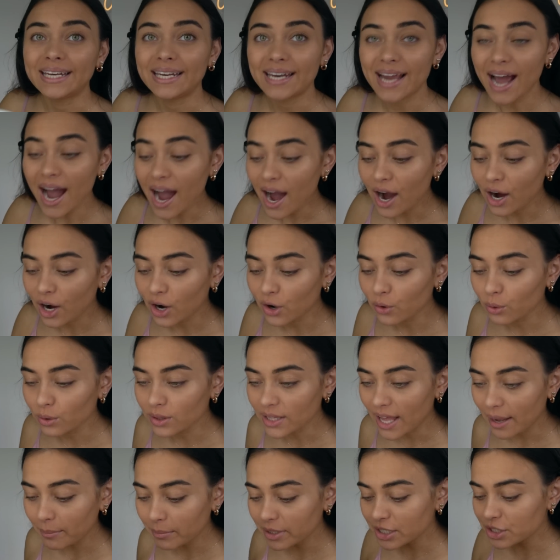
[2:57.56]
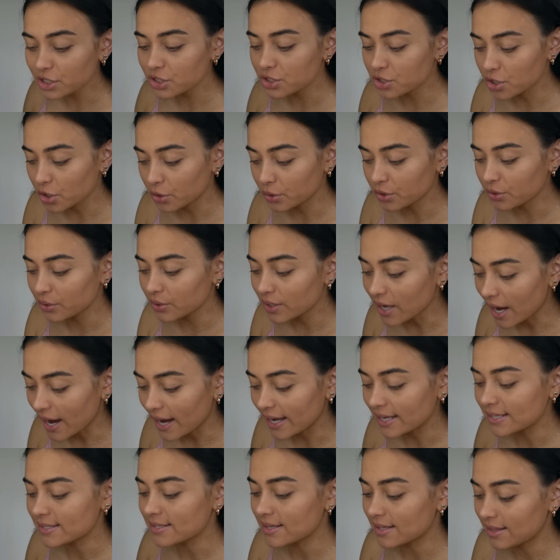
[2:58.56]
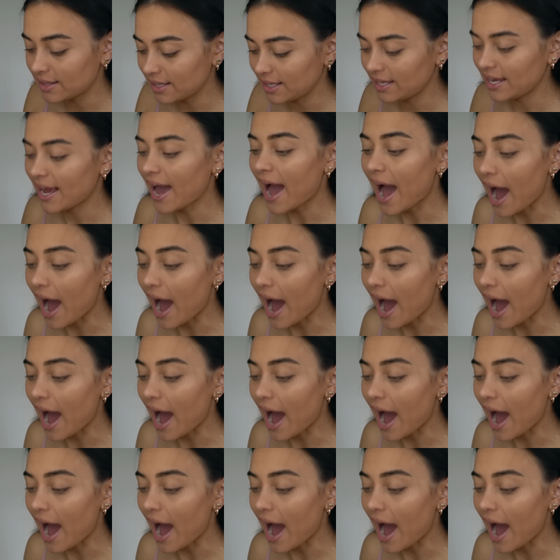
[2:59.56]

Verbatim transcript: Now, let me show you guys the